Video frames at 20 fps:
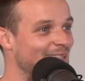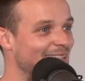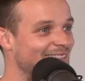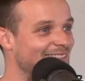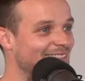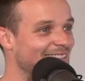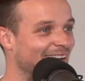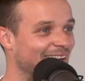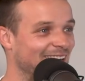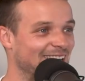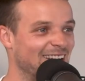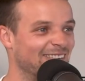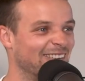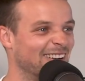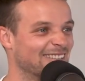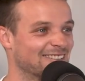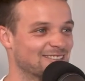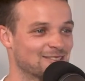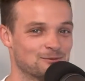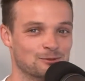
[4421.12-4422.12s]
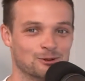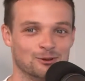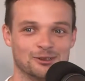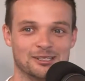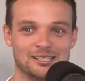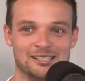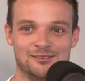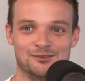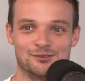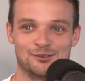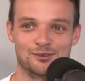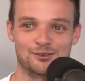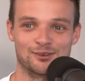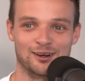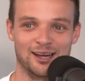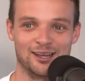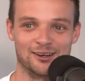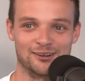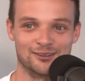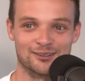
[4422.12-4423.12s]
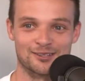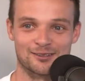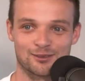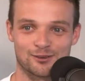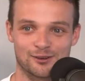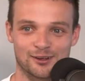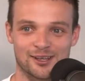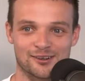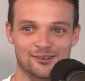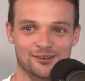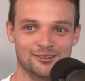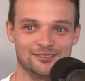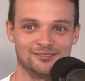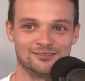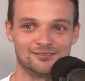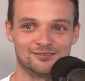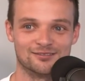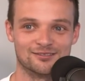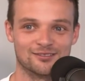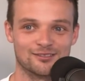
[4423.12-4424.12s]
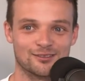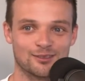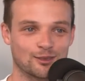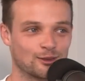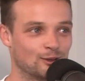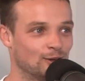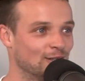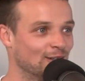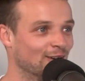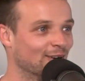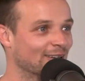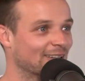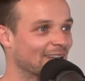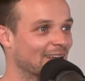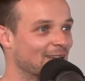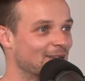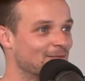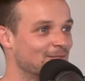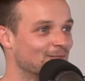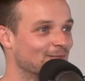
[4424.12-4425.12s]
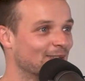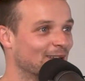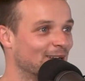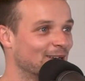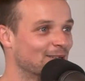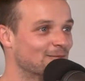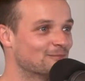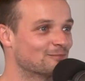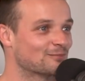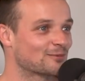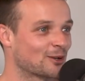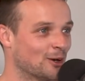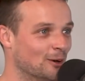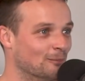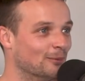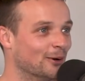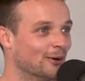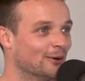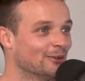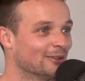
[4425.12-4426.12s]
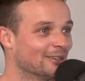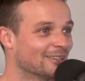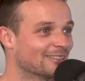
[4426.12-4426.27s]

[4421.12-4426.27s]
next year. I can't wait to just walk in for 339 game combo,